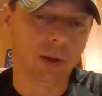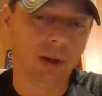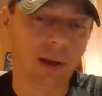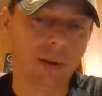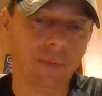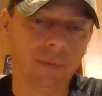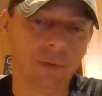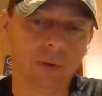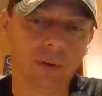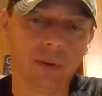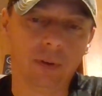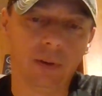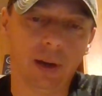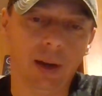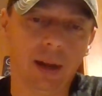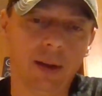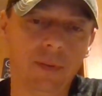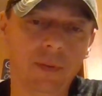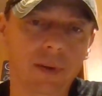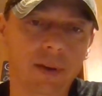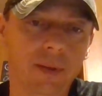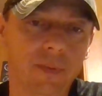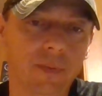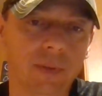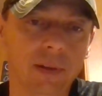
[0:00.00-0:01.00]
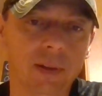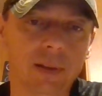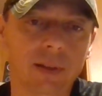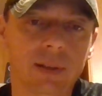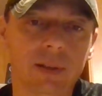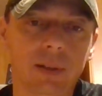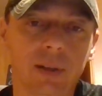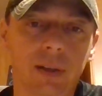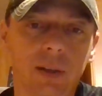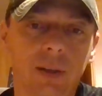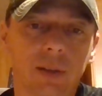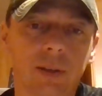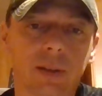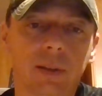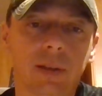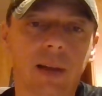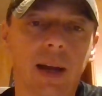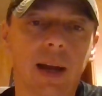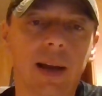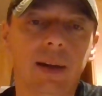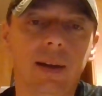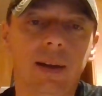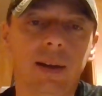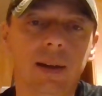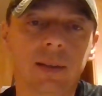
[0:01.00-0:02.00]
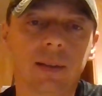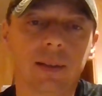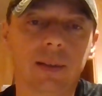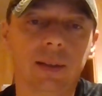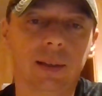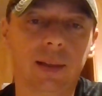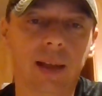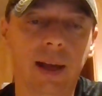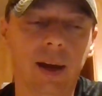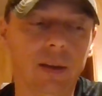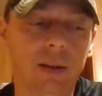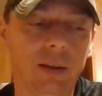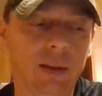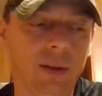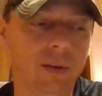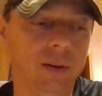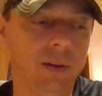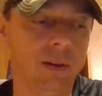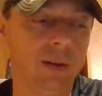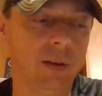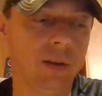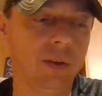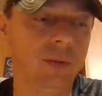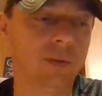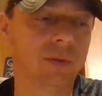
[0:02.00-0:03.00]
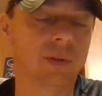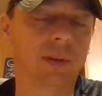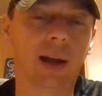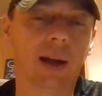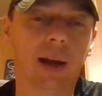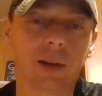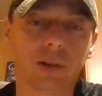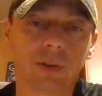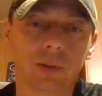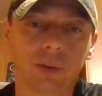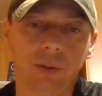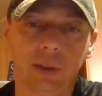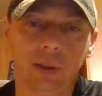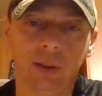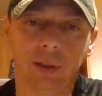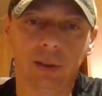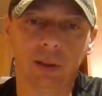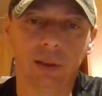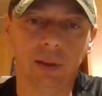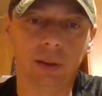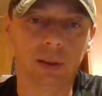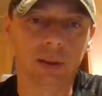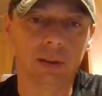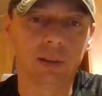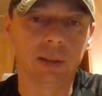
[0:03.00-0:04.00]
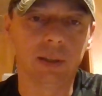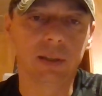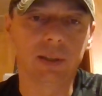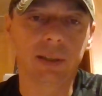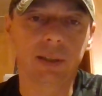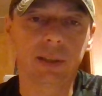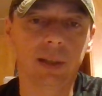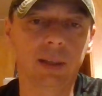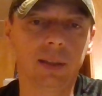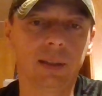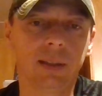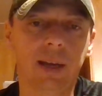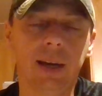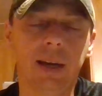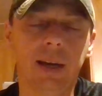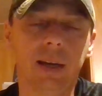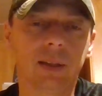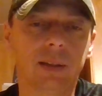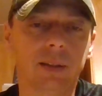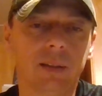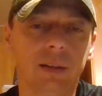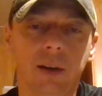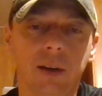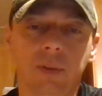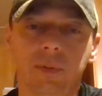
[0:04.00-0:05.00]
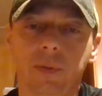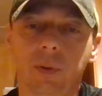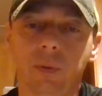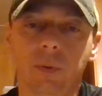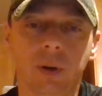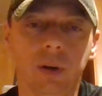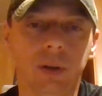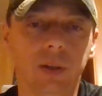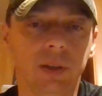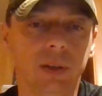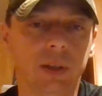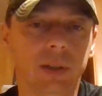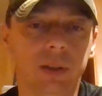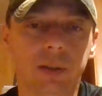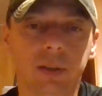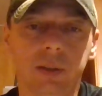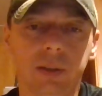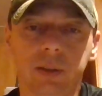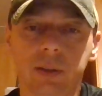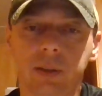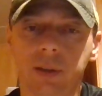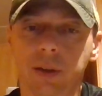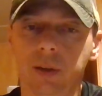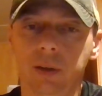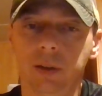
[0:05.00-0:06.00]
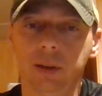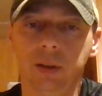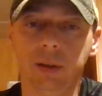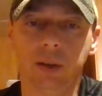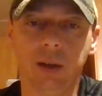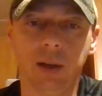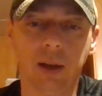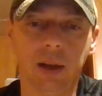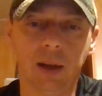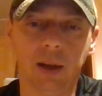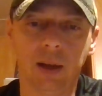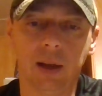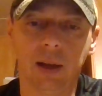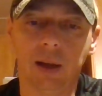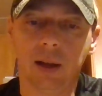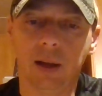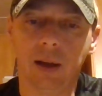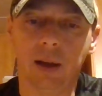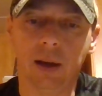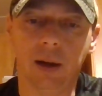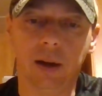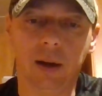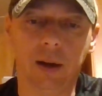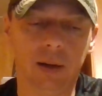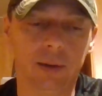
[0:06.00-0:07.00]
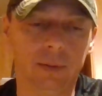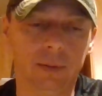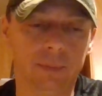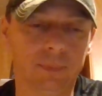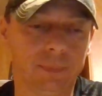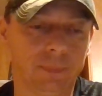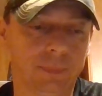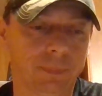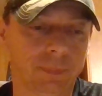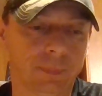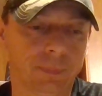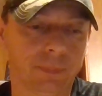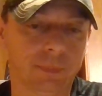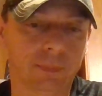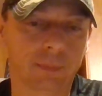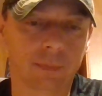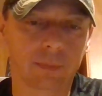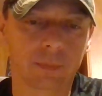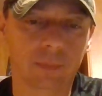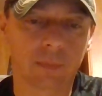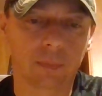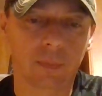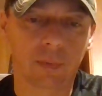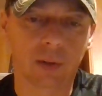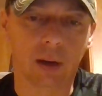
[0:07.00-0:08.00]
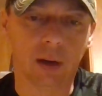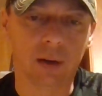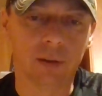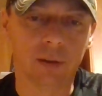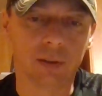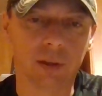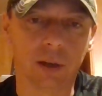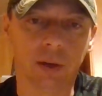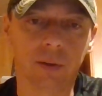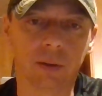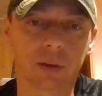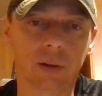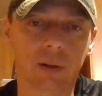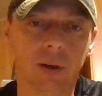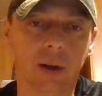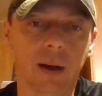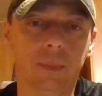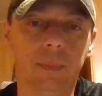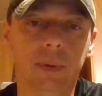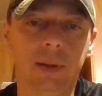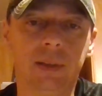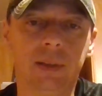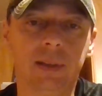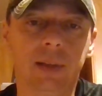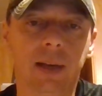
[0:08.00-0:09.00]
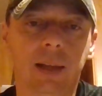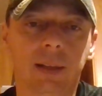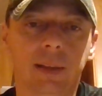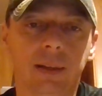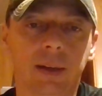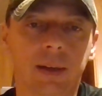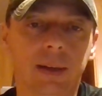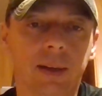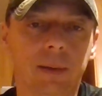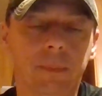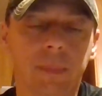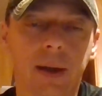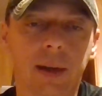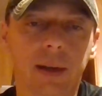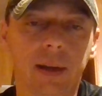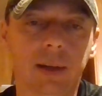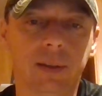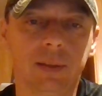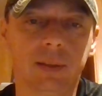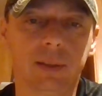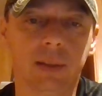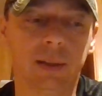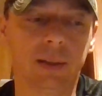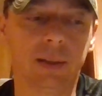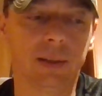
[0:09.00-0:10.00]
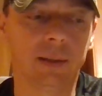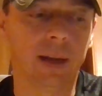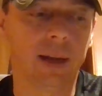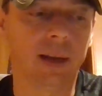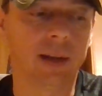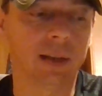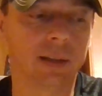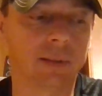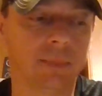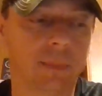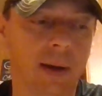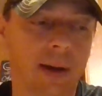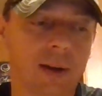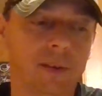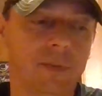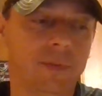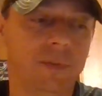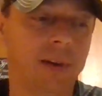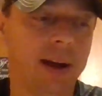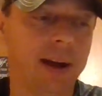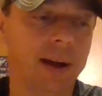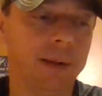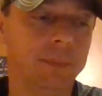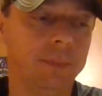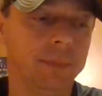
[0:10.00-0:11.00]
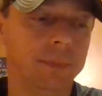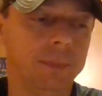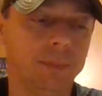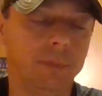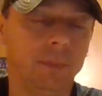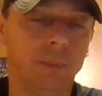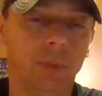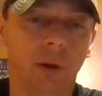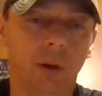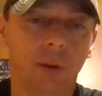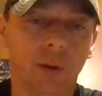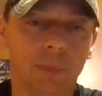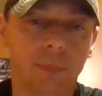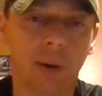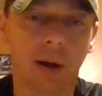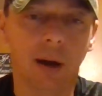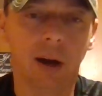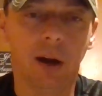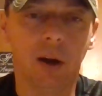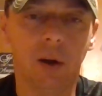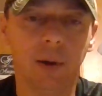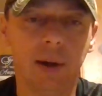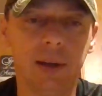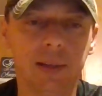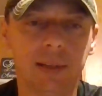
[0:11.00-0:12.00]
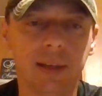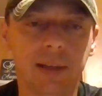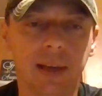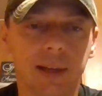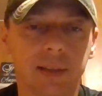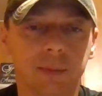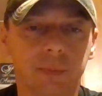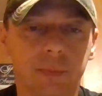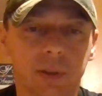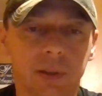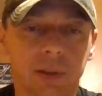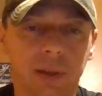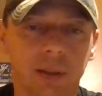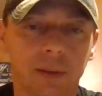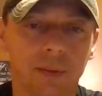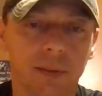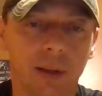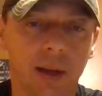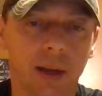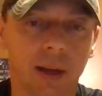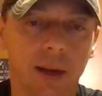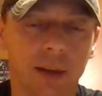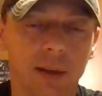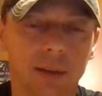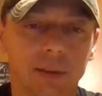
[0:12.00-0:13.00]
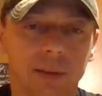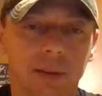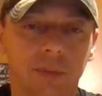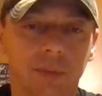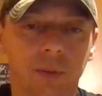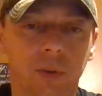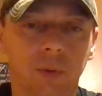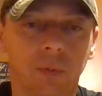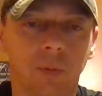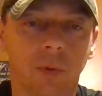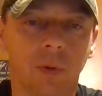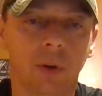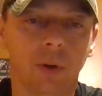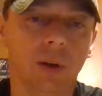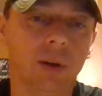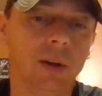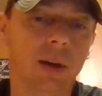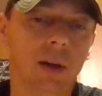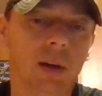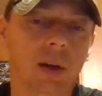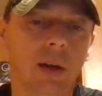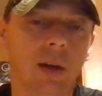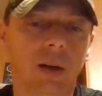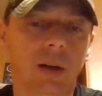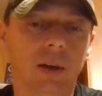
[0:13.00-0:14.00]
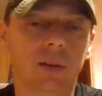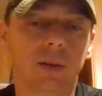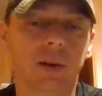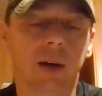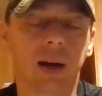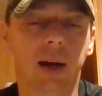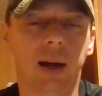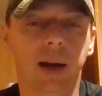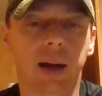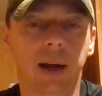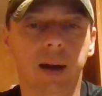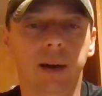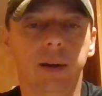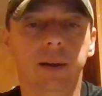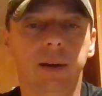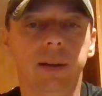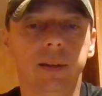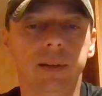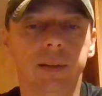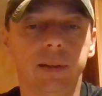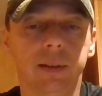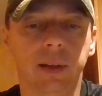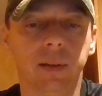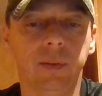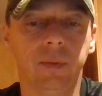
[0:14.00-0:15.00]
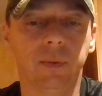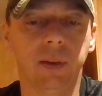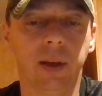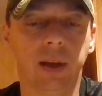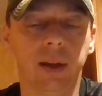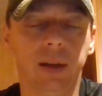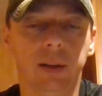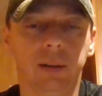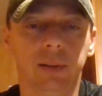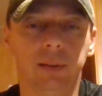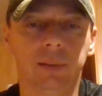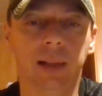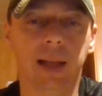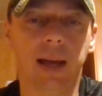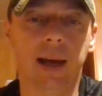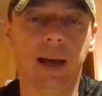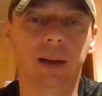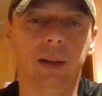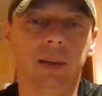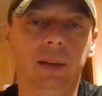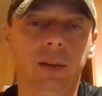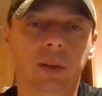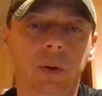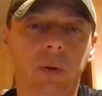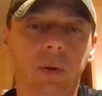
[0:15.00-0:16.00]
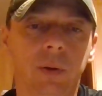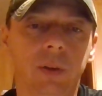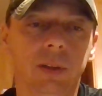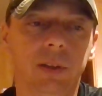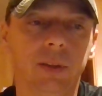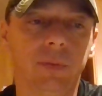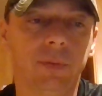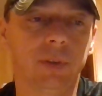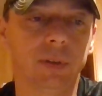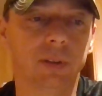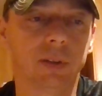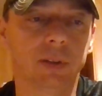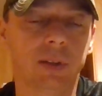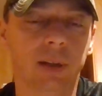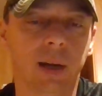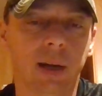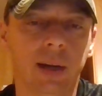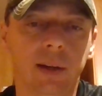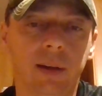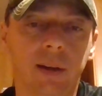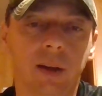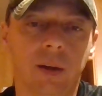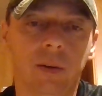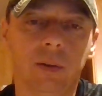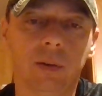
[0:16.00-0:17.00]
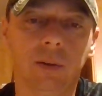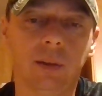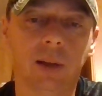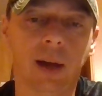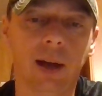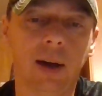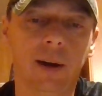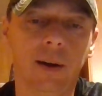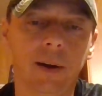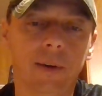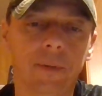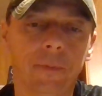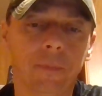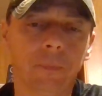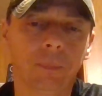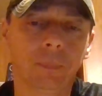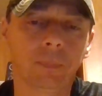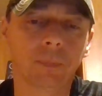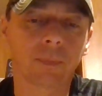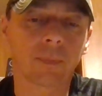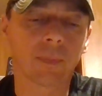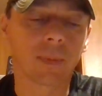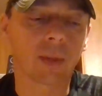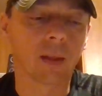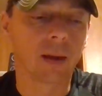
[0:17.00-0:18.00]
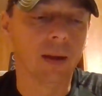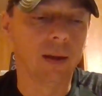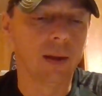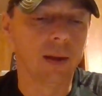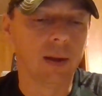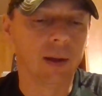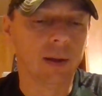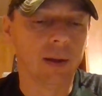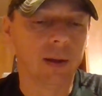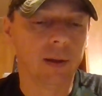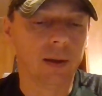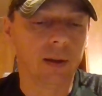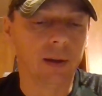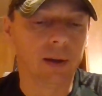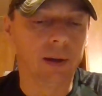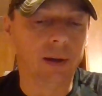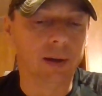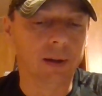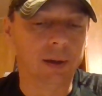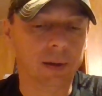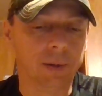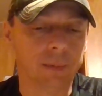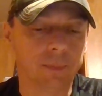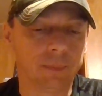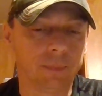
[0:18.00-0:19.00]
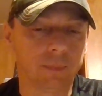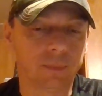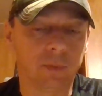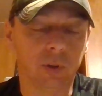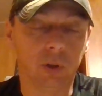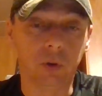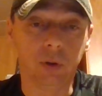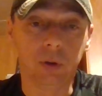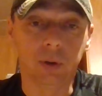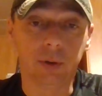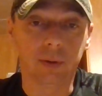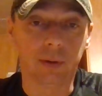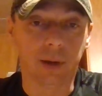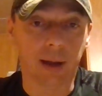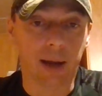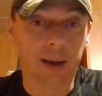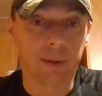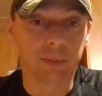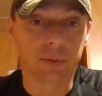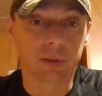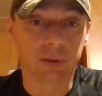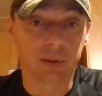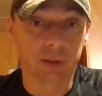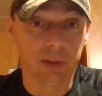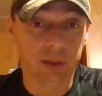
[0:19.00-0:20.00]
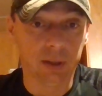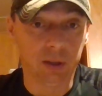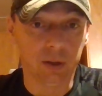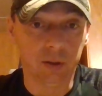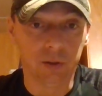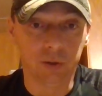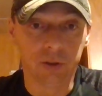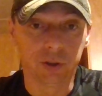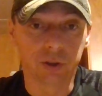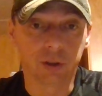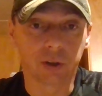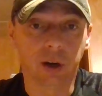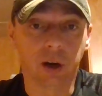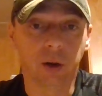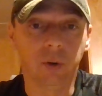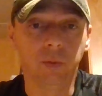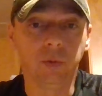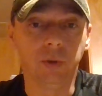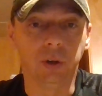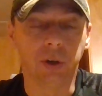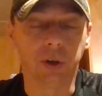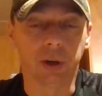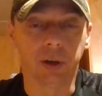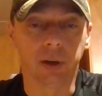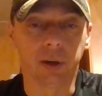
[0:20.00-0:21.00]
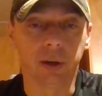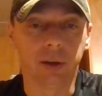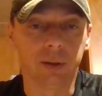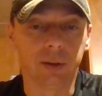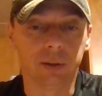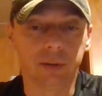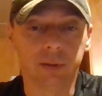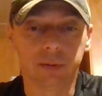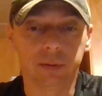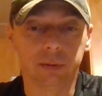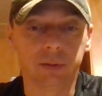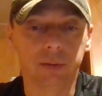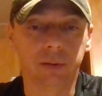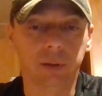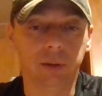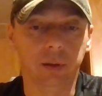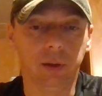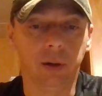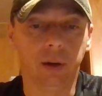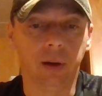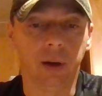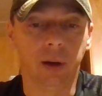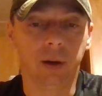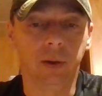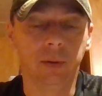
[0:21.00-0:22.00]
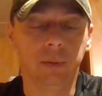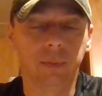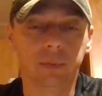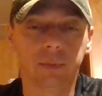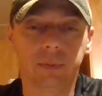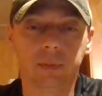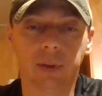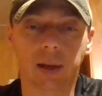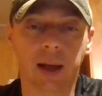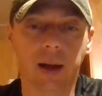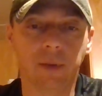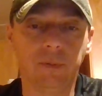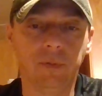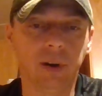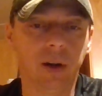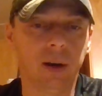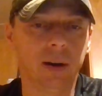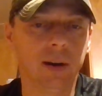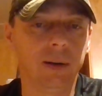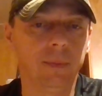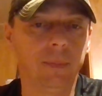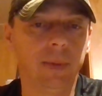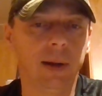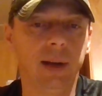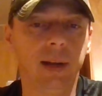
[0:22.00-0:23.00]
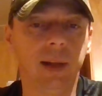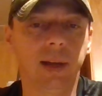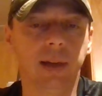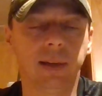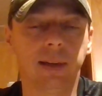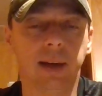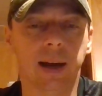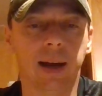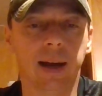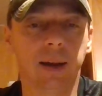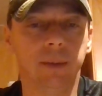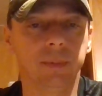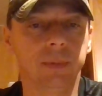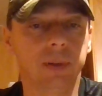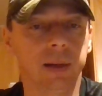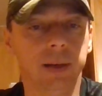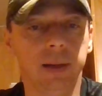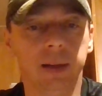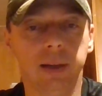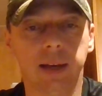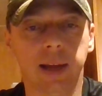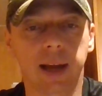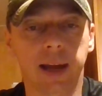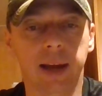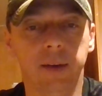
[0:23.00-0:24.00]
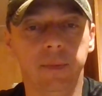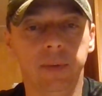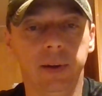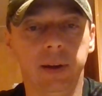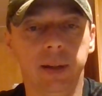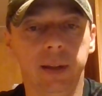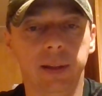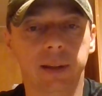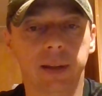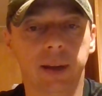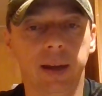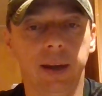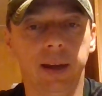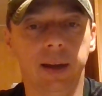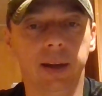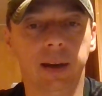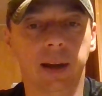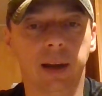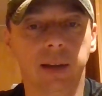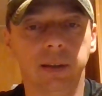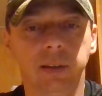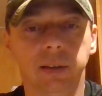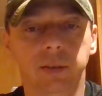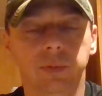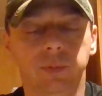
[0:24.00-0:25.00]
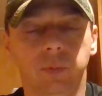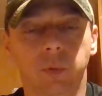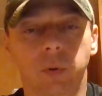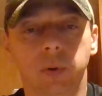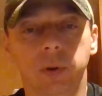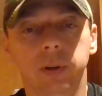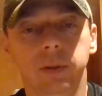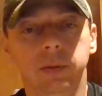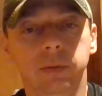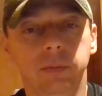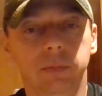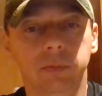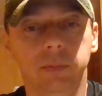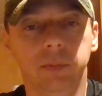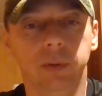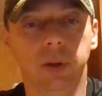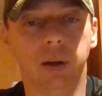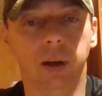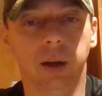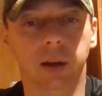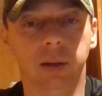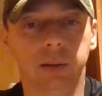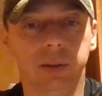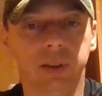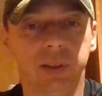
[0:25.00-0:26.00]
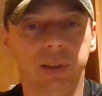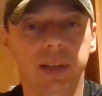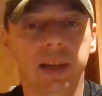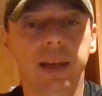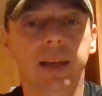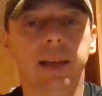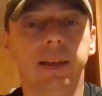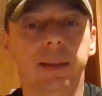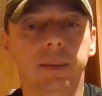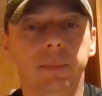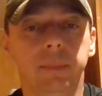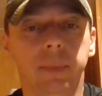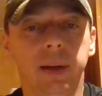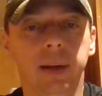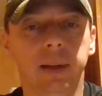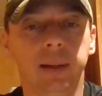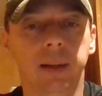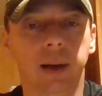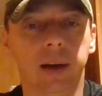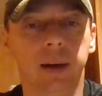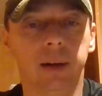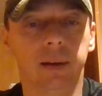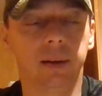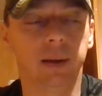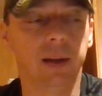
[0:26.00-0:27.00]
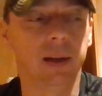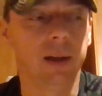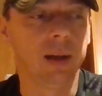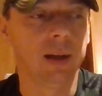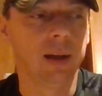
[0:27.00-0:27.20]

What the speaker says: If you're even if it's your state doesn't allow you to use natural deer lures, this synthetic stuff will work just as good. Uh, there's other companies out there that make synthetics. Matter of fact, Brother Paul, he's got some synthetics. If you want to try out his synthetic line of lures, if your state don't allow it, you can actually use your own urine. You know, I've done it many a times. I didn't have anything. I just wanted a scent to be there.